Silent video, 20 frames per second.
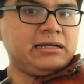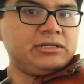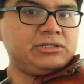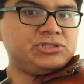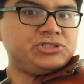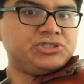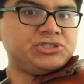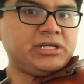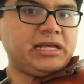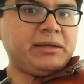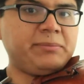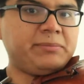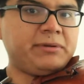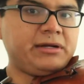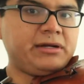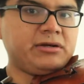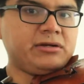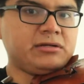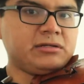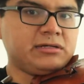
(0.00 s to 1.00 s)
shape
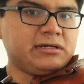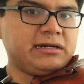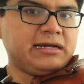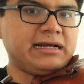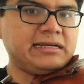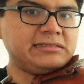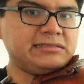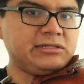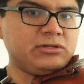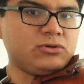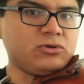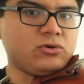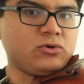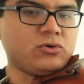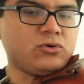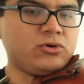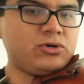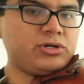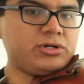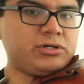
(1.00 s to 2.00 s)
here, a nice little
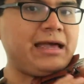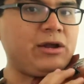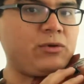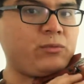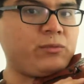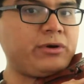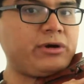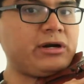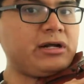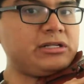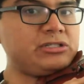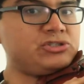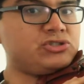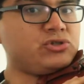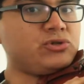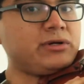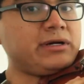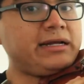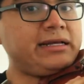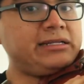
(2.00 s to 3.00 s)
corner, and we're not
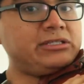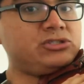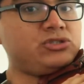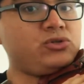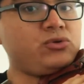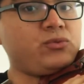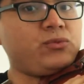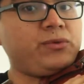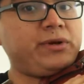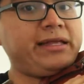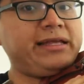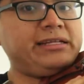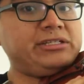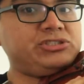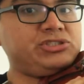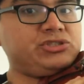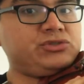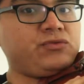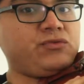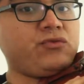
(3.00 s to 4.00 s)
trying to
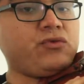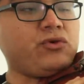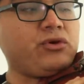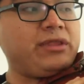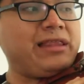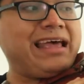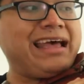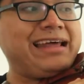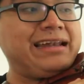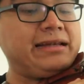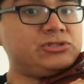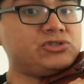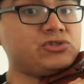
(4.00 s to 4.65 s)
reach for that